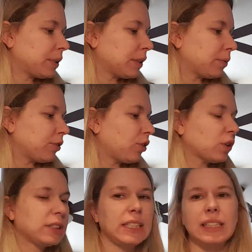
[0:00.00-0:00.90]
number
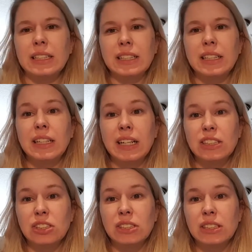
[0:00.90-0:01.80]
14, and then I
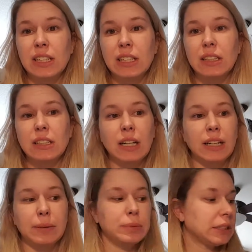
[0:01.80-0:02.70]
just said,
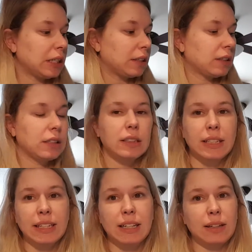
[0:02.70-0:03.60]
I am done.
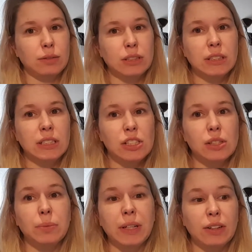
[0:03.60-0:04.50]
Like, I was
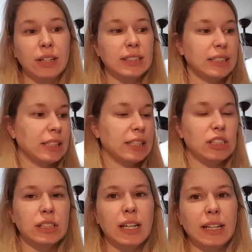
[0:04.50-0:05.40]
stitching them like crazy, and I
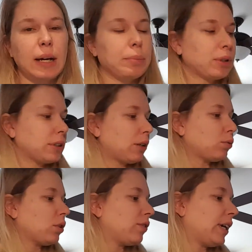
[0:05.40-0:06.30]
got burnt
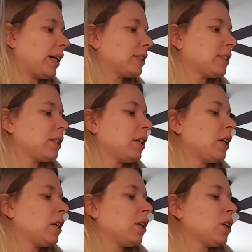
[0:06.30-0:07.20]
out real fast.
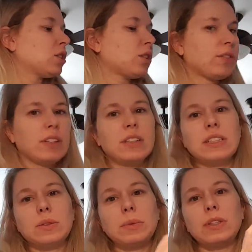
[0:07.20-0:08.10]
So I figured
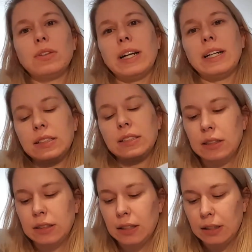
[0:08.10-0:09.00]
this would be great
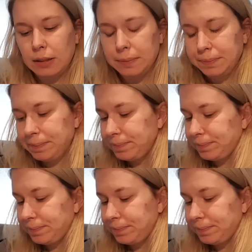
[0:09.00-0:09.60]
to